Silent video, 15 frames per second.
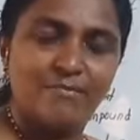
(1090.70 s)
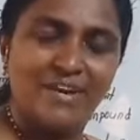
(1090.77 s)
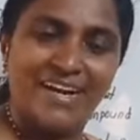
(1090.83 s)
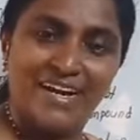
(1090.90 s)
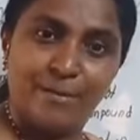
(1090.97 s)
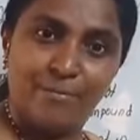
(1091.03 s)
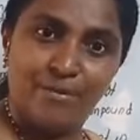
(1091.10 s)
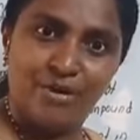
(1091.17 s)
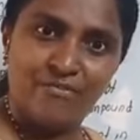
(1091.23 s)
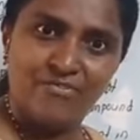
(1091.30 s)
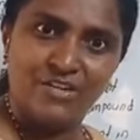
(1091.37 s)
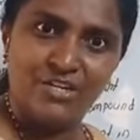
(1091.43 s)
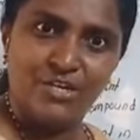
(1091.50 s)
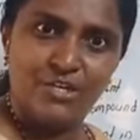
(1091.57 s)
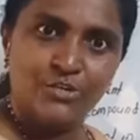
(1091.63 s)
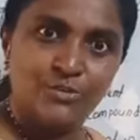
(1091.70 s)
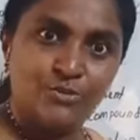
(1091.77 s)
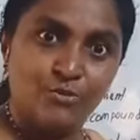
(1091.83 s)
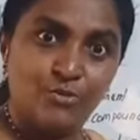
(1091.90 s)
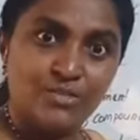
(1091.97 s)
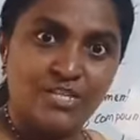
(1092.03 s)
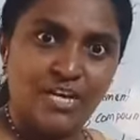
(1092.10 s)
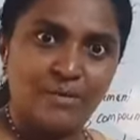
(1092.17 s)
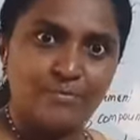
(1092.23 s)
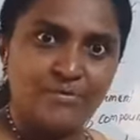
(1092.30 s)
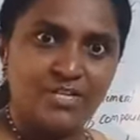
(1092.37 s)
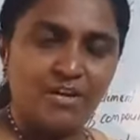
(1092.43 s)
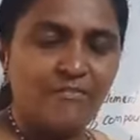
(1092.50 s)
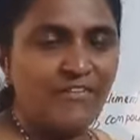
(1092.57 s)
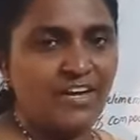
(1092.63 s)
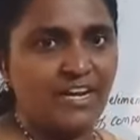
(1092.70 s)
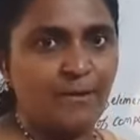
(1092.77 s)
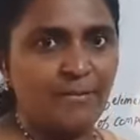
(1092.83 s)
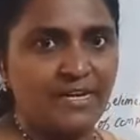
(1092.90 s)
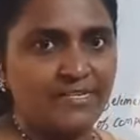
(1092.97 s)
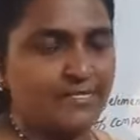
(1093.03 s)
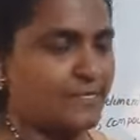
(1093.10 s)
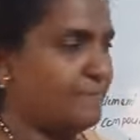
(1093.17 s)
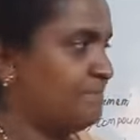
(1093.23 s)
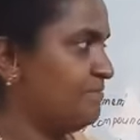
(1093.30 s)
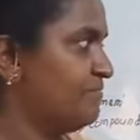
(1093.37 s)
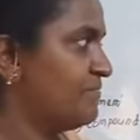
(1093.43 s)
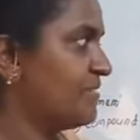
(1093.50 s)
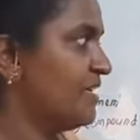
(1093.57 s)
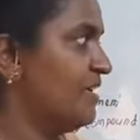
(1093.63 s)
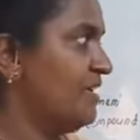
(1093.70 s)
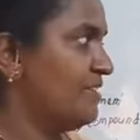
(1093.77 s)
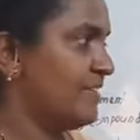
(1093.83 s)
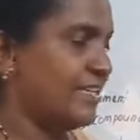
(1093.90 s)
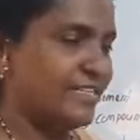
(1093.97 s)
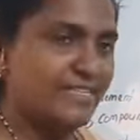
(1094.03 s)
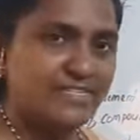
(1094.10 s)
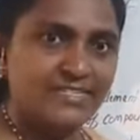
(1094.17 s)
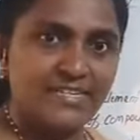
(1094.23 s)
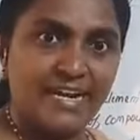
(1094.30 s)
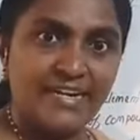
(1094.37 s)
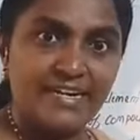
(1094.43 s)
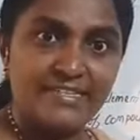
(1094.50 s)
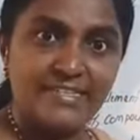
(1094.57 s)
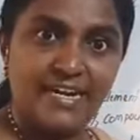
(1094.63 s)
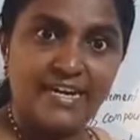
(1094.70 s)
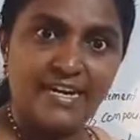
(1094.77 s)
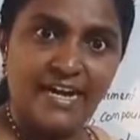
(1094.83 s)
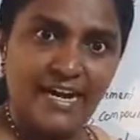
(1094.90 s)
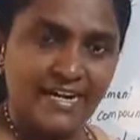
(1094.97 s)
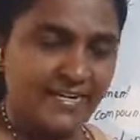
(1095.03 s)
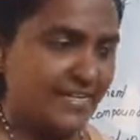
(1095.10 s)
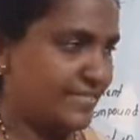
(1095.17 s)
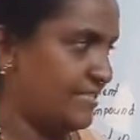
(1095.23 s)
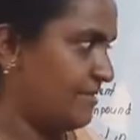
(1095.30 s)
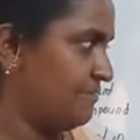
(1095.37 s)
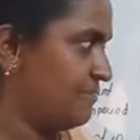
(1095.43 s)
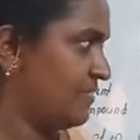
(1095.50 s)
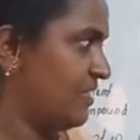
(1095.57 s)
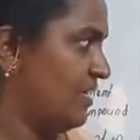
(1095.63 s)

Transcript: made up of 2 types of elements, that is nitrogen and hydrogen.